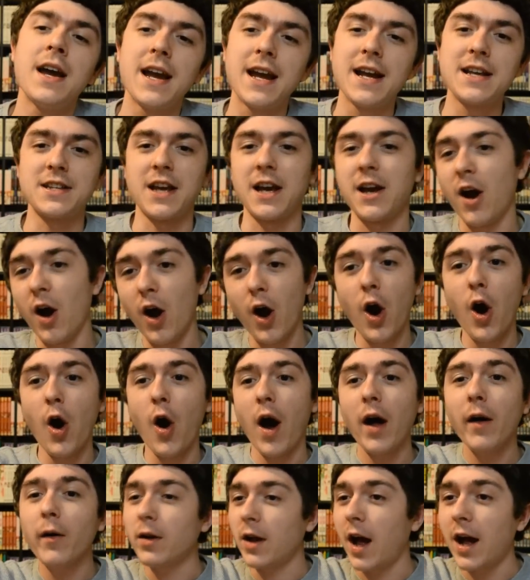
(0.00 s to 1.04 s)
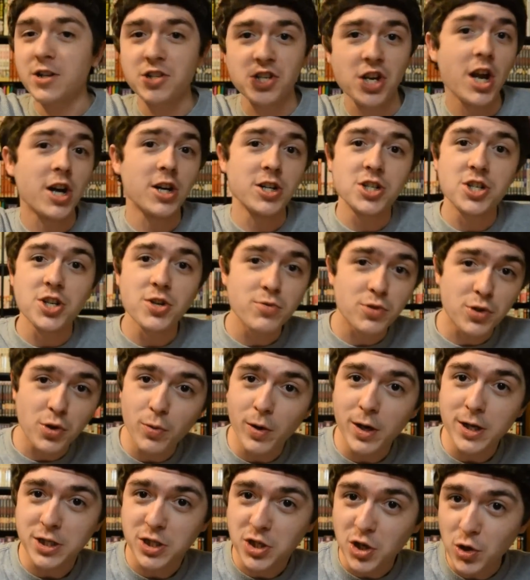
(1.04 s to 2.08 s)
he's like, oh, I'll, I'll challenge you to
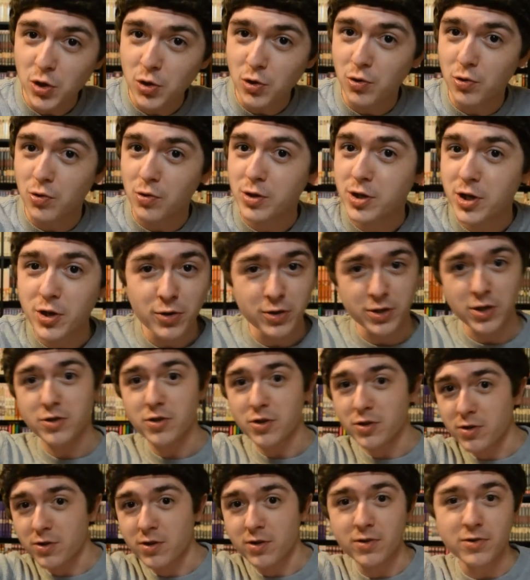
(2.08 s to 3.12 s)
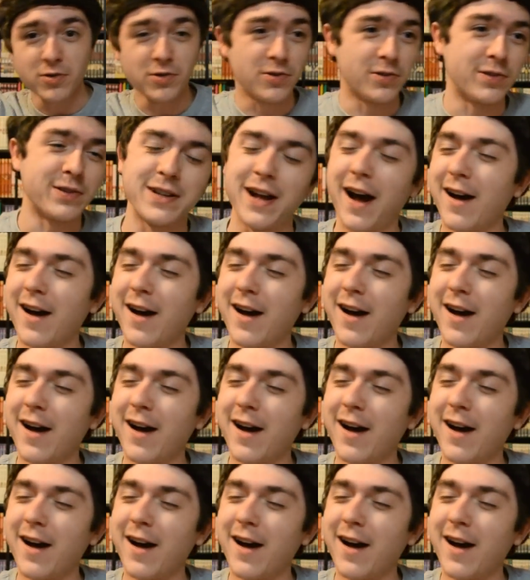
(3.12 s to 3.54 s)
a duel, duel, duel, duel, duel.